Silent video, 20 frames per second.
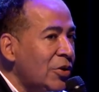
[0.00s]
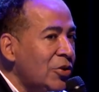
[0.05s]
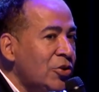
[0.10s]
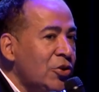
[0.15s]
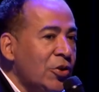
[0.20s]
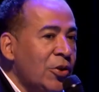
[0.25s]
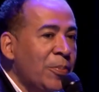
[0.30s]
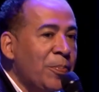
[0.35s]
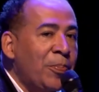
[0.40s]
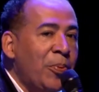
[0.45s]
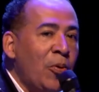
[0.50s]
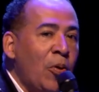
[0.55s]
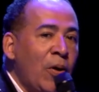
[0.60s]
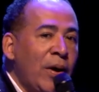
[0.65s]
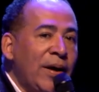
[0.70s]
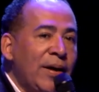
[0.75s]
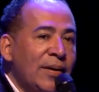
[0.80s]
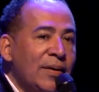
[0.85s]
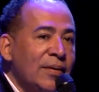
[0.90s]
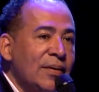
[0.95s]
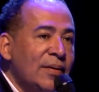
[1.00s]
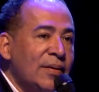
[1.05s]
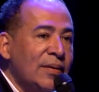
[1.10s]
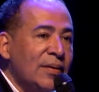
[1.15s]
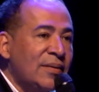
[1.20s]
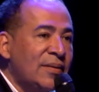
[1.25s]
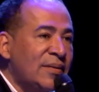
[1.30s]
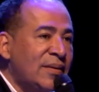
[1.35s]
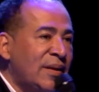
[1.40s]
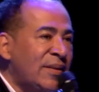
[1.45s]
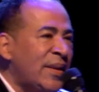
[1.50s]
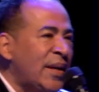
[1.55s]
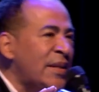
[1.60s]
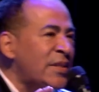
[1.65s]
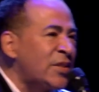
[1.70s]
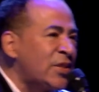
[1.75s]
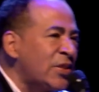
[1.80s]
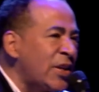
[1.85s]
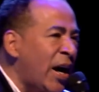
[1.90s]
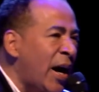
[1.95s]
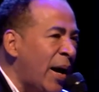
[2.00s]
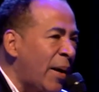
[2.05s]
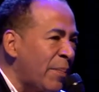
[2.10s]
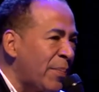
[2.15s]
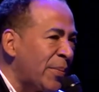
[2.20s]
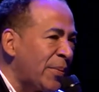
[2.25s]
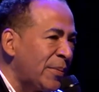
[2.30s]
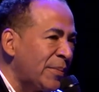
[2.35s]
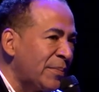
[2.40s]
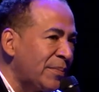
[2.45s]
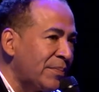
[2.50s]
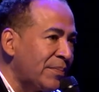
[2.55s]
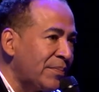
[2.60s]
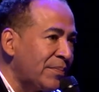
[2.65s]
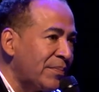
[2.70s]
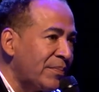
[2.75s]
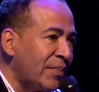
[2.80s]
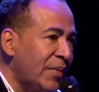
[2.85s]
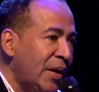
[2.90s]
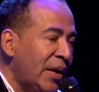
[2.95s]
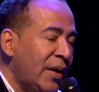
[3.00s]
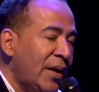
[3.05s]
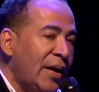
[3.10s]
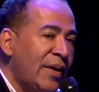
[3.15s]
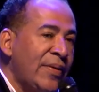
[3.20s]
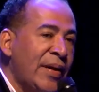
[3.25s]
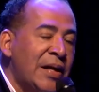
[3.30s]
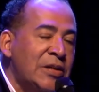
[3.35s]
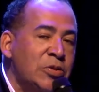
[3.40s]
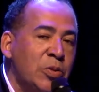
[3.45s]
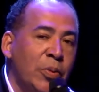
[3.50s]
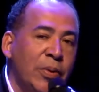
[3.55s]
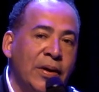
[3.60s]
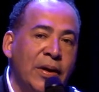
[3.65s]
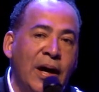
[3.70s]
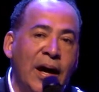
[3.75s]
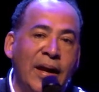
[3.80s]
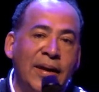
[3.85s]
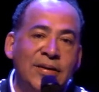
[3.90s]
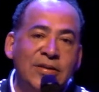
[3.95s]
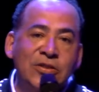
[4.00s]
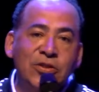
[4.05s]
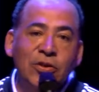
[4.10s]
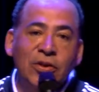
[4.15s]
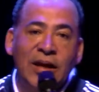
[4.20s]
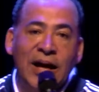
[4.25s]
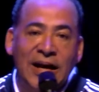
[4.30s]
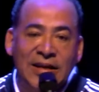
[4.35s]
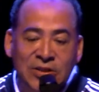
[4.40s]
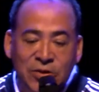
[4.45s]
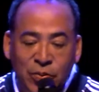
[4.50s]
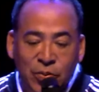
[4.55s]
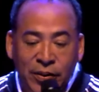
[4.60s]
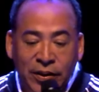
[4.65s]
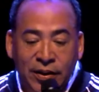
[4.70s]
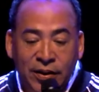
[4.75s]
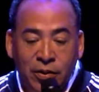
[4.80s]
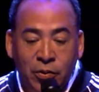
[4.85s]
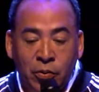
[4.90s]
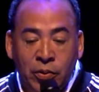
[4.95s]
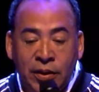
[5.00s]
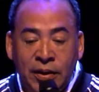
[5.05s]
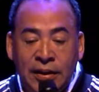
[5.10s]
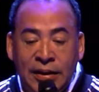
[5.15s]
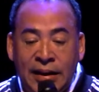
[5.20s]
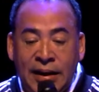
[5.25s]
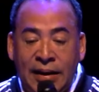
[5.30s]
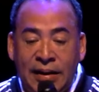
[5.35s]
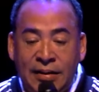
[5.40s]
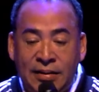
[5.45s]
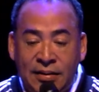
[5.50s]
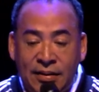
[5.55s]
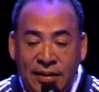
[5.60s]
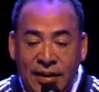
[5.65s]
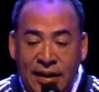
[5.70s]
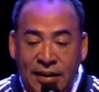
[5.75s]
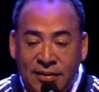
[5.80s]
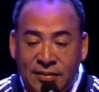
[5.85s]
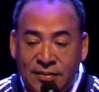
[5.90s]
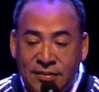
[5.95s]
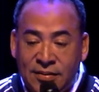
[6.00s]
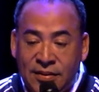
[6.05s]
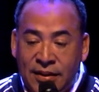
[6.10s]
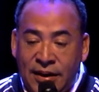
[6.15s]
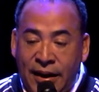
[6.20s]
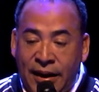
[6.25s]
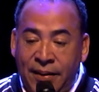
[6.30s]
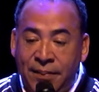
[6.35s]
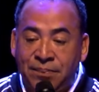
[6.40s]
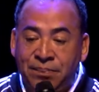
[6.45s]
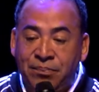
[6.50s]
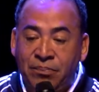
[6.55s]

to the point that they stop. And that's what we got into last week. We're going to get into that today.